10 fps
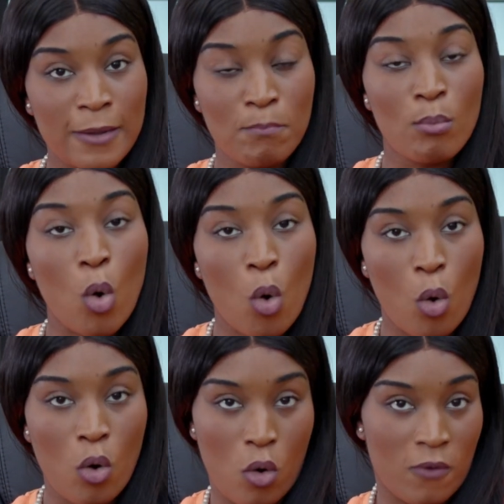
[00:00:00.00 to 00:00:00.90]

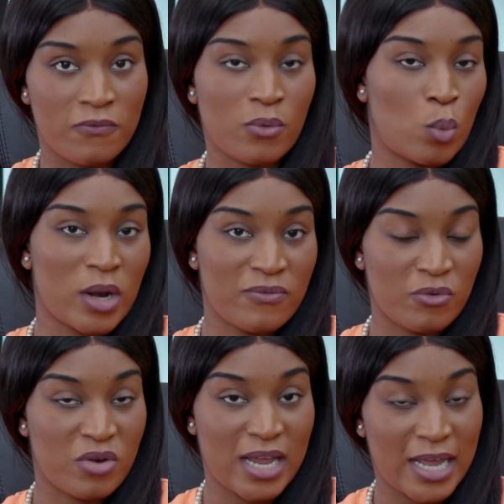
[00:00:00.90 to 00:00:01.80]
more of
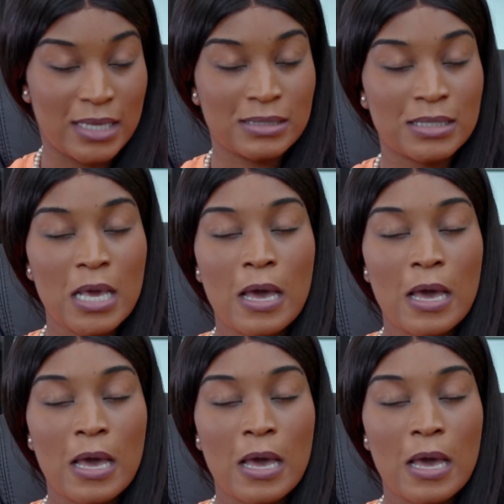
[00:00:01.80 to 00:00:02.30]
whatever it is,